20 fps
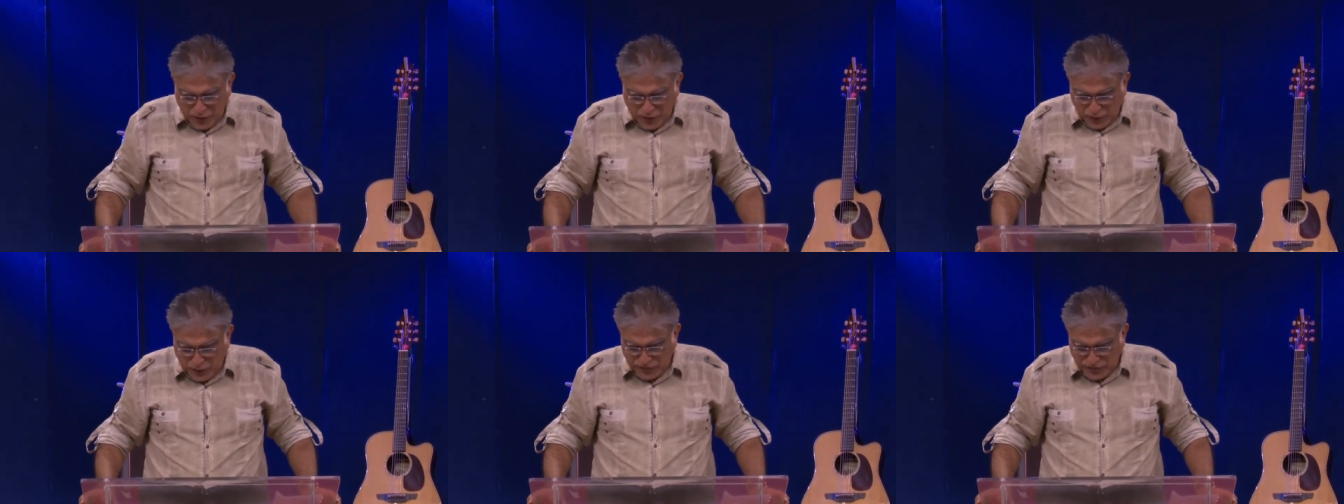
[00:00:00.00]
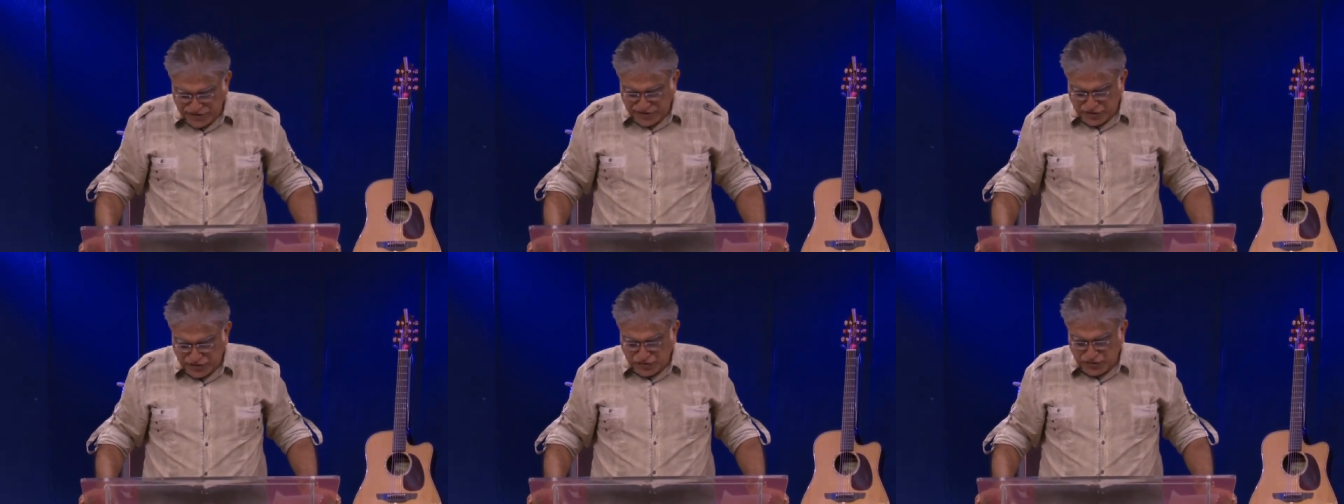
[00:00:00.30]

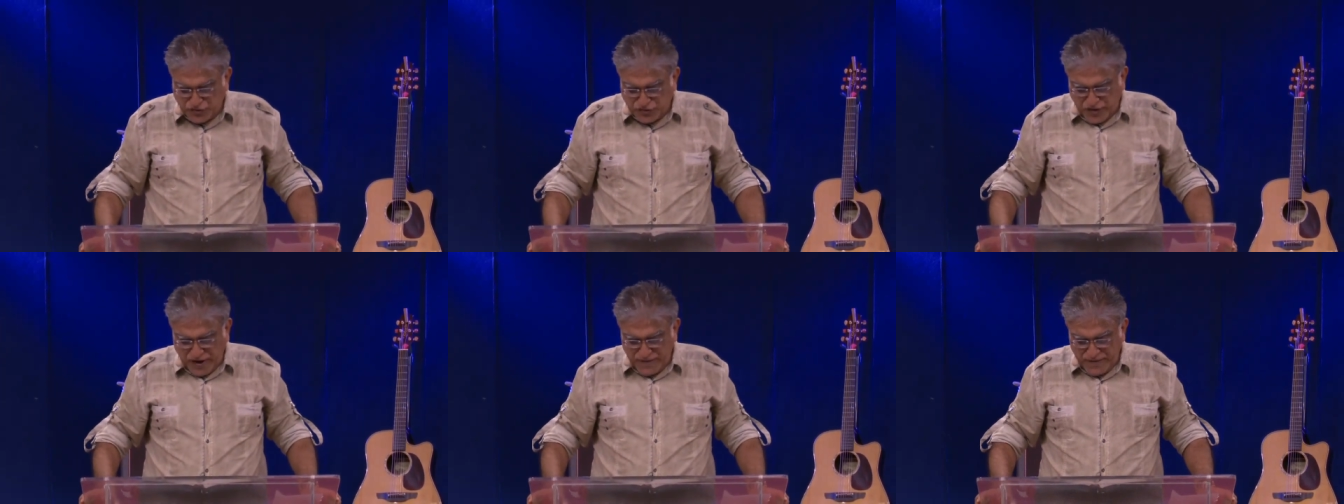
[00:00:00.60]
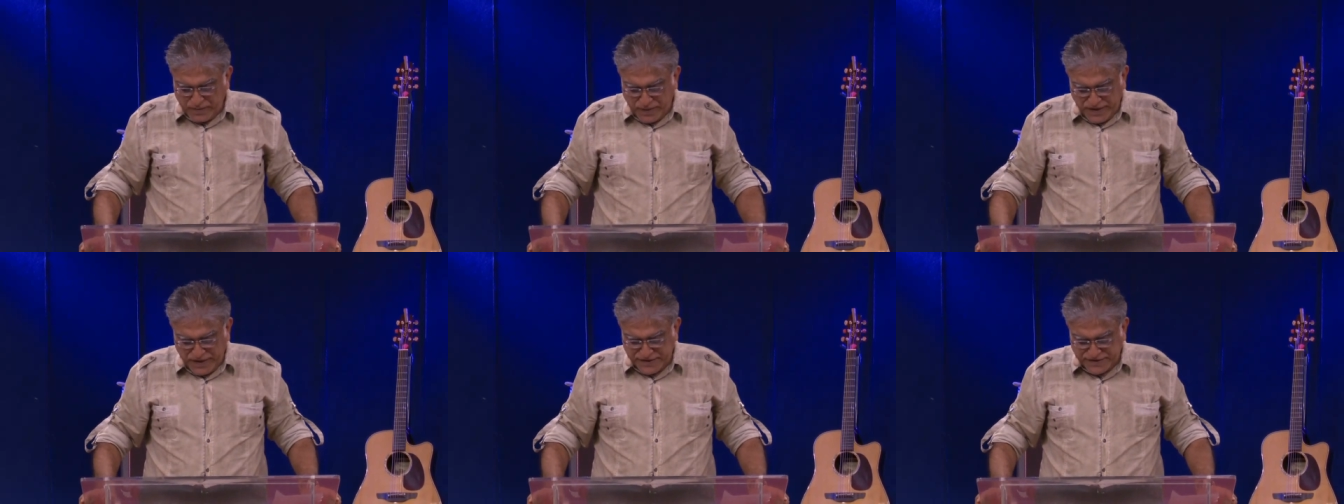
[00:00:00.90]
goes into dry
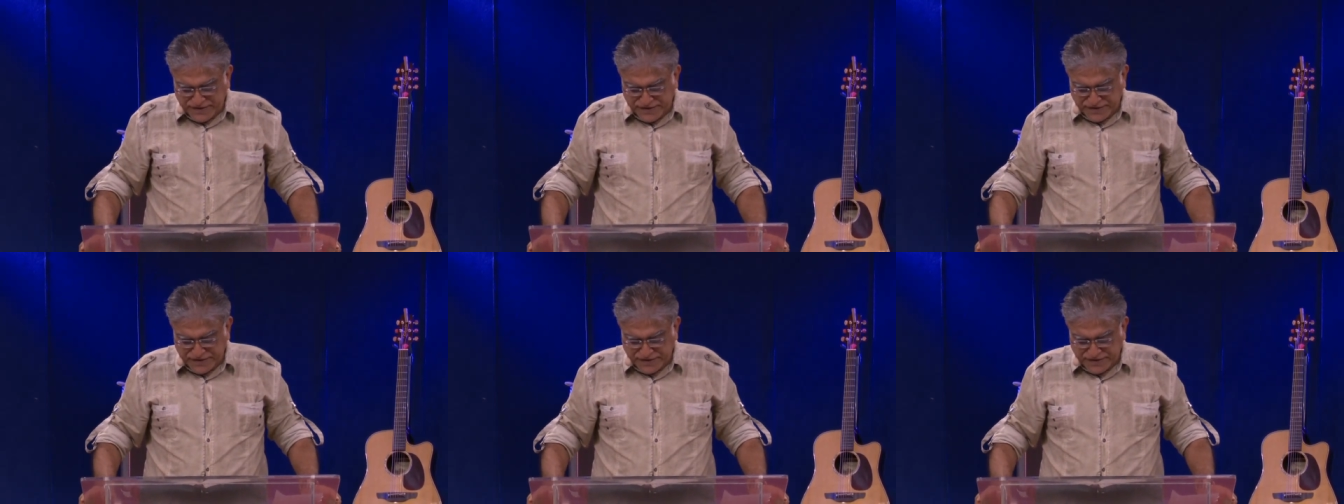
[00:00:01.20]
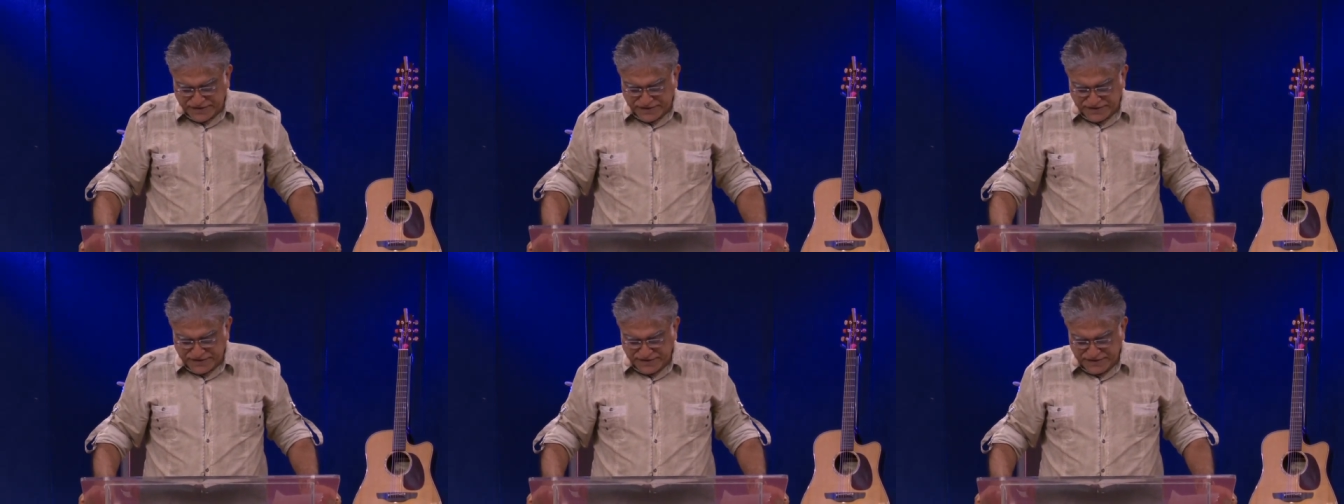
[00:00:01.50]

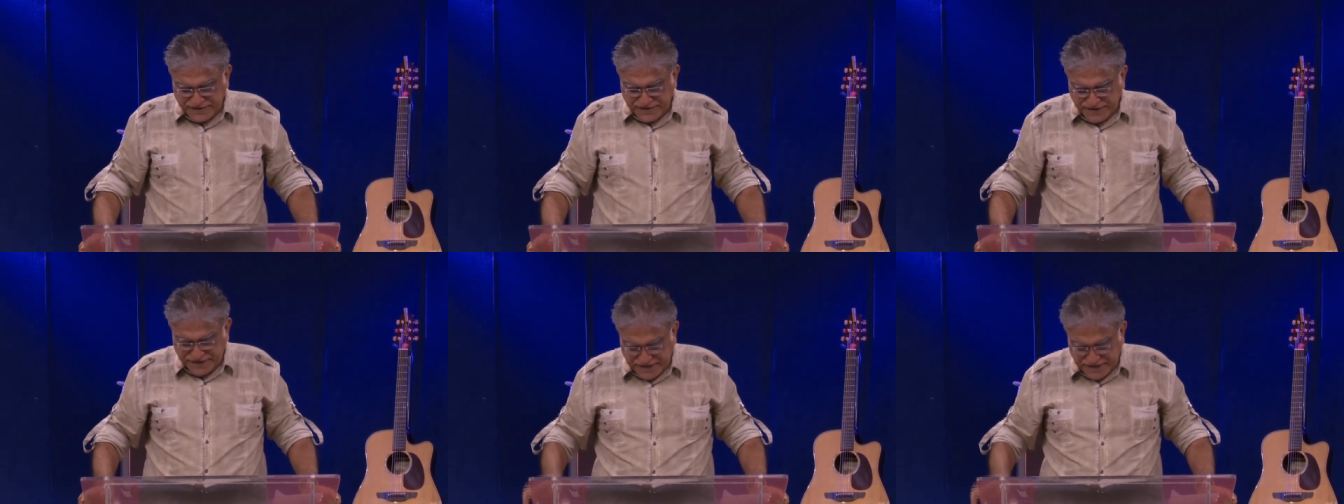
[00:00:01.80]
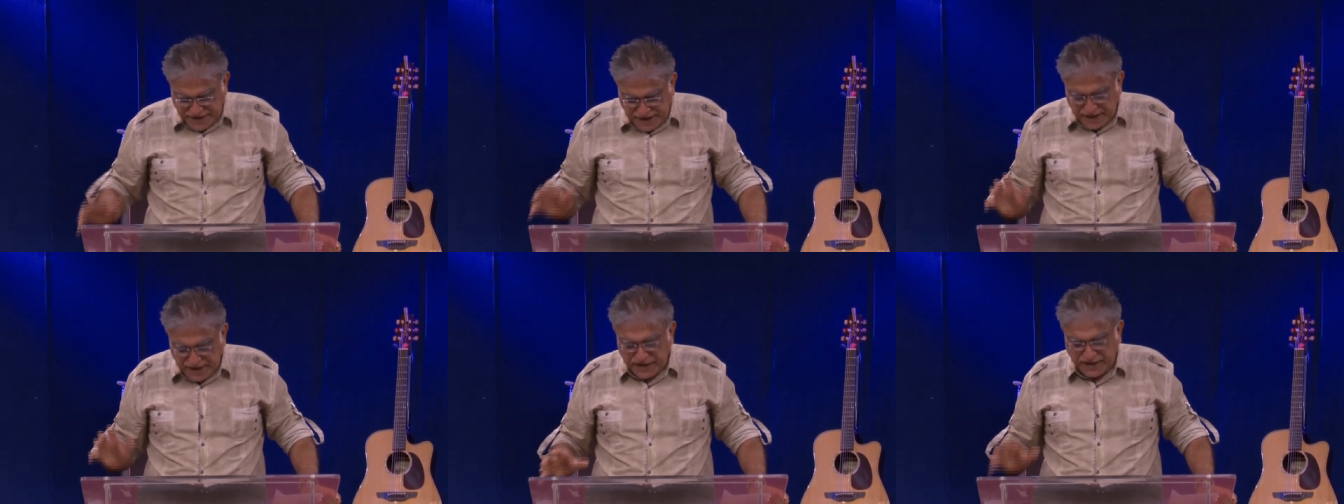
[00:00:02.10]
places
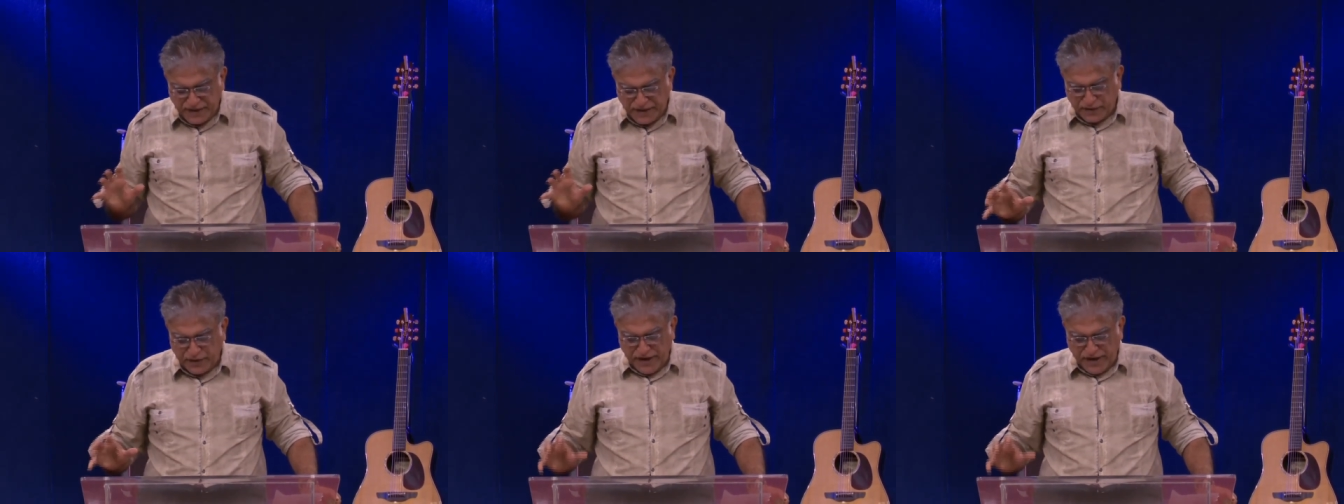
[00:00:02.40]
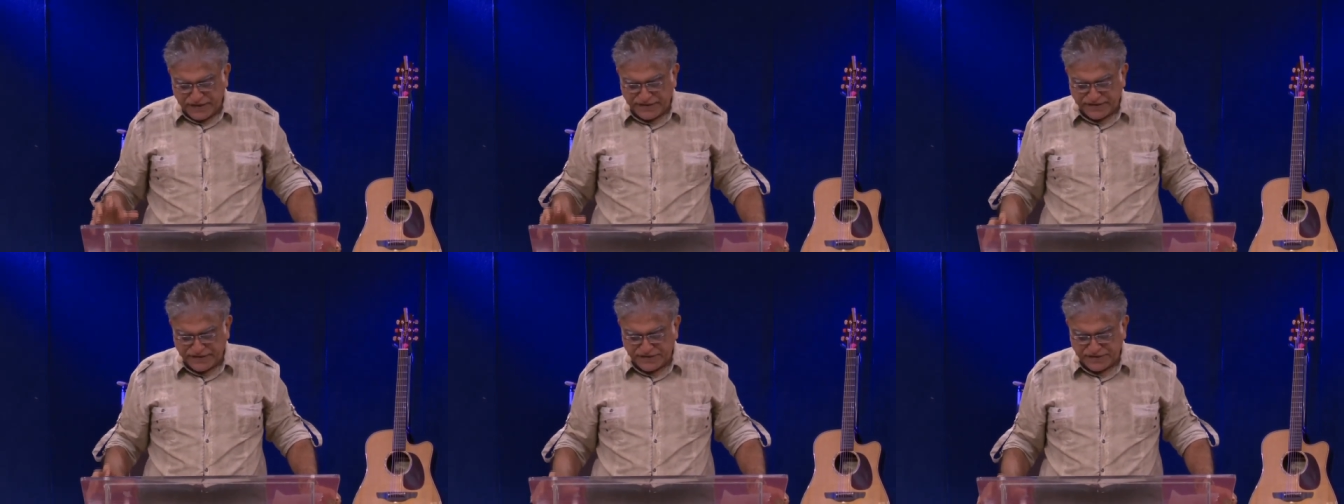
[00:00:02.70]
seeking
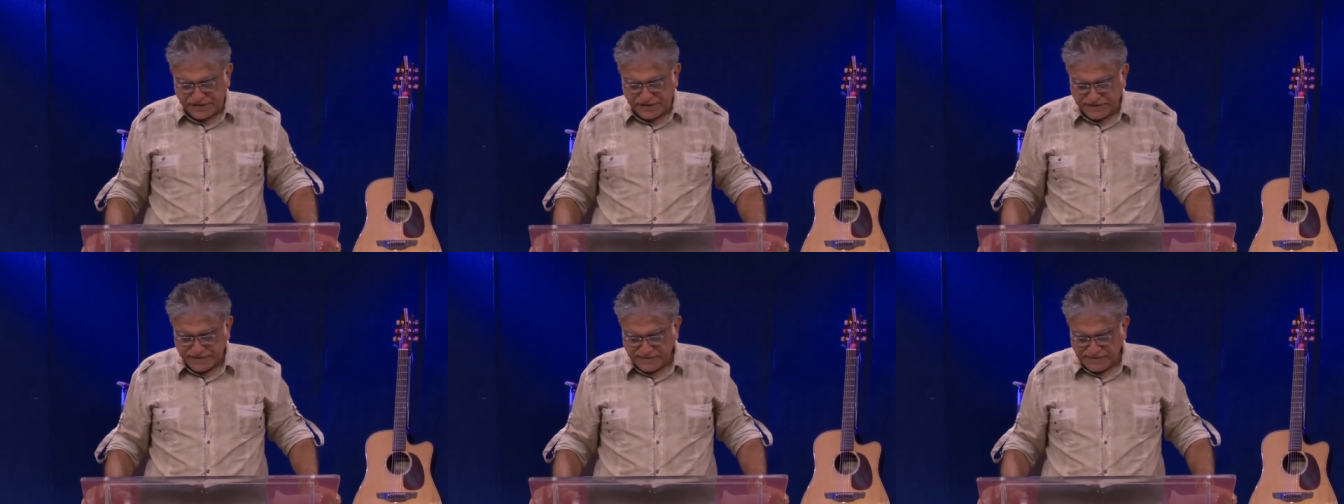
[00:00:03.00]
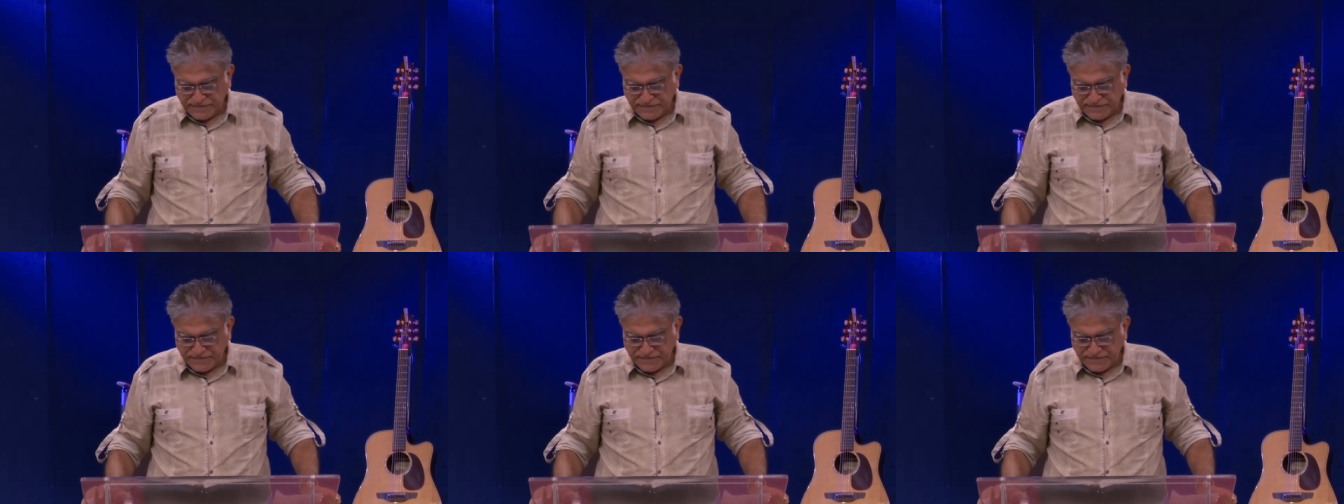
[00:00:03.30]
rest.